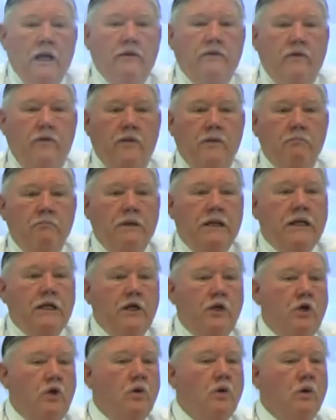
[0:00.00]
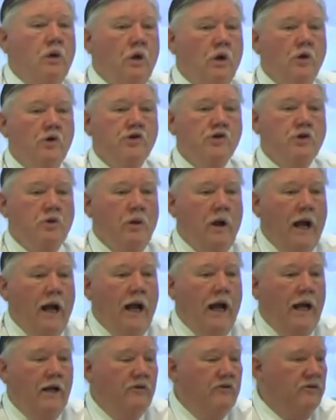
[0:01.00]
until the minute you close your
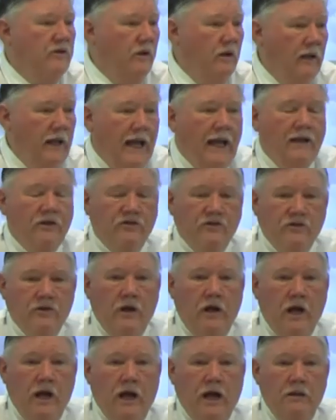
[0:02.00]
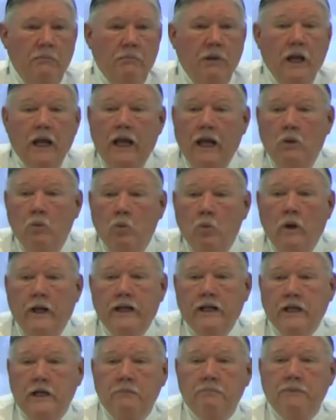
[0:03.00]
eyes the last time and
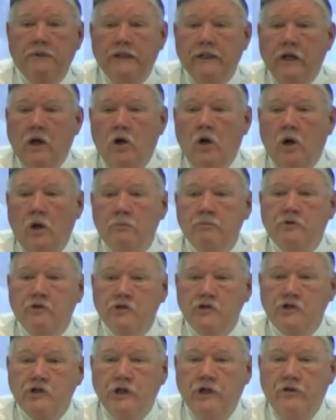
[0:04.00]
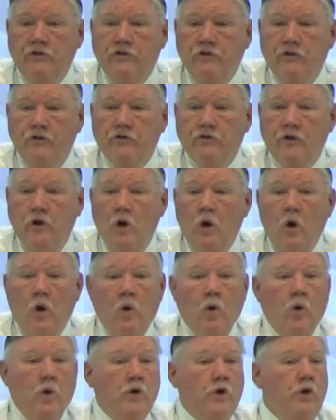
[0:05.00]
wake up in the arms of Jesus.
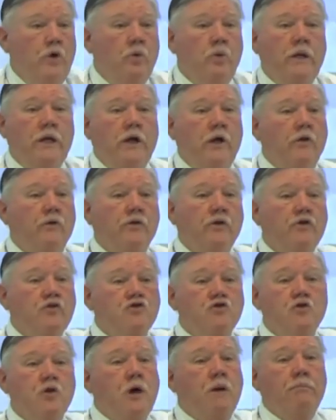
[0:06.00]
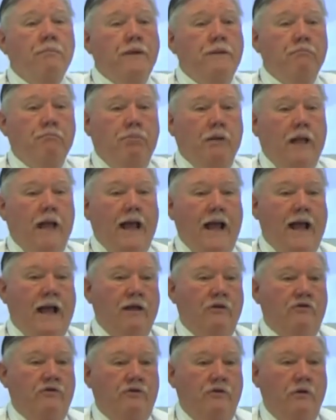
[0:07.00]
Or you hear the trumpet
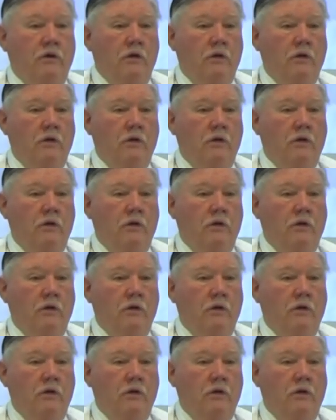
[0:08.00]
blast